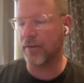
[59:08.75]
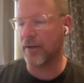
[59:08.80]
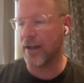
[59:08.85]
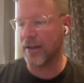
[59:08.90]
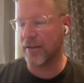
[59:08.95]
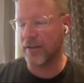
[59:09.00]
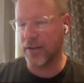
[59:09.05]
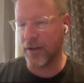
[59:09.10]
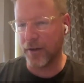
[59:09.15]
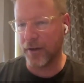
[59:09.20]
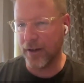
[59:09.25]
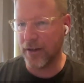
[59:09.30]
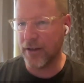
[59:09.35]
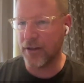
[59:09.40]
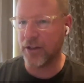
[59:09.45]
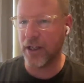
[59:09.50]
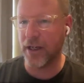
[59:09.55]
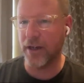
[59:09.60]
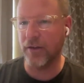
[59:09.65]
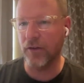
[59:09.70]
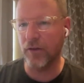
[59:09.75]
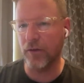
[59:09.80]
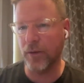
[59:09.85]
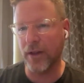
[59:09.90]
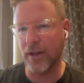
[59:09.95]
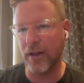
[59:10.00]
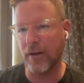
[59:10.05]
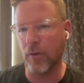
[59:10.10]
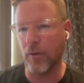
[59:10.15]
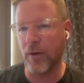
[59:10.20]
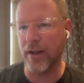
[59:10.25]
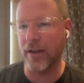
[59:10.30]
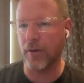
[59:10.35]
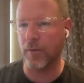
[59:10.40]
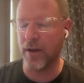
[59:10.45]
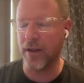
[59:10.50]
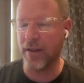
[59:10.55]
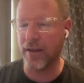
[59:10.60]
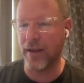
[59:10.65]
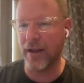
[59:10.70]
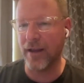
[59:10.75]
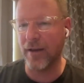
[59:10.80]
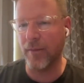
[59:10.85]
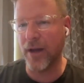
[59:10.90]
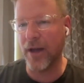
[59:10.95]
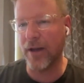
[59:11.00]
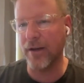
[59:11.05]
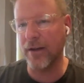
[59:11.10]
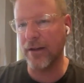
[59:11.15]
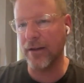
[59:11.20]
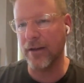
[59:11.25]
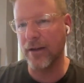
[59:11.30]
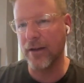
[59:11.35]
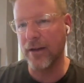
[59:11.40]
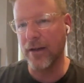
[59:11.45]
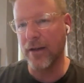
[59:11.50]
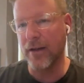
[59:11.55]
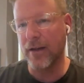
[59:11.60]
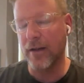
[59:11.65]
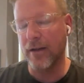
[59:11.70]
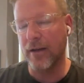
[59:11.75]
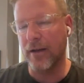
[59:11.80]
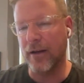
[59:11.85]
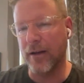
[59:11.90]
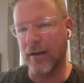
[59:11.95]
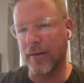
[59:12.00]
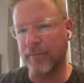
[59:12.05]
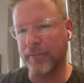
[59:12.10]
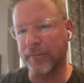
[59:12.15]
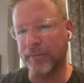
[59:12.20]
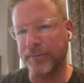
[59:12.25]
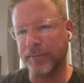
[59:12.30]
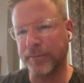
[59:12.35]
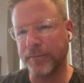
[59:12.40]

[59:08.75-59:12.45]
like starting to change within the way that we think about it? Um,